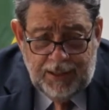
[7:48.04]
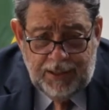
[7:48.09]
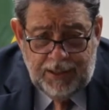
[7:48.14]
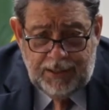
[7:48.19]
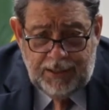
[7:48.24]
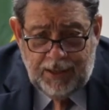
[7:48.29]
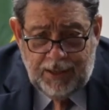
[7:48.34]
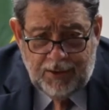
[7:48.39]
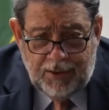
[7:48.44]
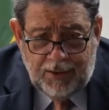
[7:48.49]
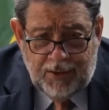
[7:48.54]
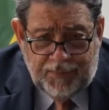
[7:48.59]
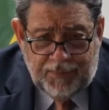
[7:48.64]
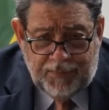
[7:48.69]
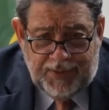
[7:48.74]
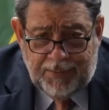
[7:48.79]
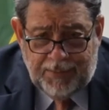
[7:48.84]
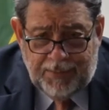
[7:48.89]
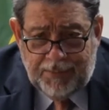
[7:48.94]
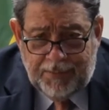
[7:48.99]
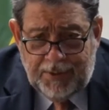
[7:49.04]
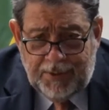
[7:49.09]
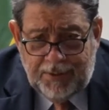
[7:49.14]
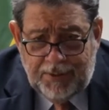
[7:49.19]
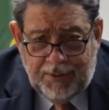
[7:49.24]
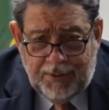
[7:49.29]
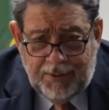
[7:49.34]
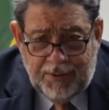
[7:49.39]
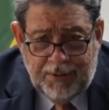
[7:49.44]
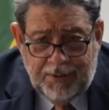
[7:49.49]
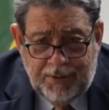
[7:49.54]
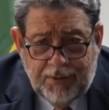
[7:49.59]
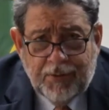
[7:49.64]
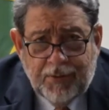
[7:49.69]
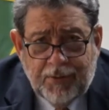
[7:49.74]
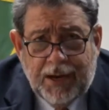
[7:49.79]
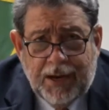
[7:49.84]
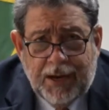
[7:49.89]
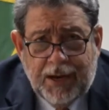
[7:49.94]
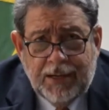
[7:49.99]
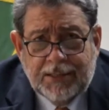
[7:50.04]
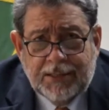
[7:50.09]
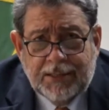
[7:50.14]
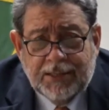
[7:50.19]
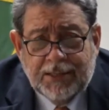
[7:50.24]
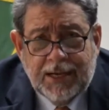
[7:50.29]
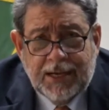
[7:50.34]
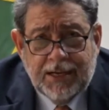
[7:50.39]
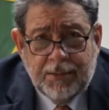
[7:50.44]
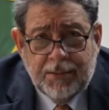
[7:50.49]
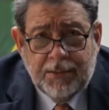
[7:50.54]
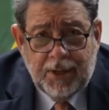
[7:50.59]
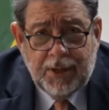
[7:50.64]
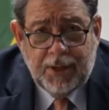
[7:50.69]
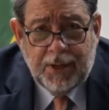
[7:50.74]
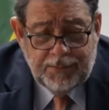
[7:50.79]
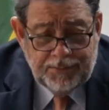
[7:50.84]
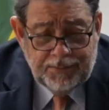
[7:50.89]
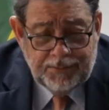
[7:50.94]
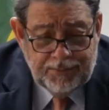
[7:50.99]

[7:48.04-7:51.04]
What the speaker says: none of them really sustainable.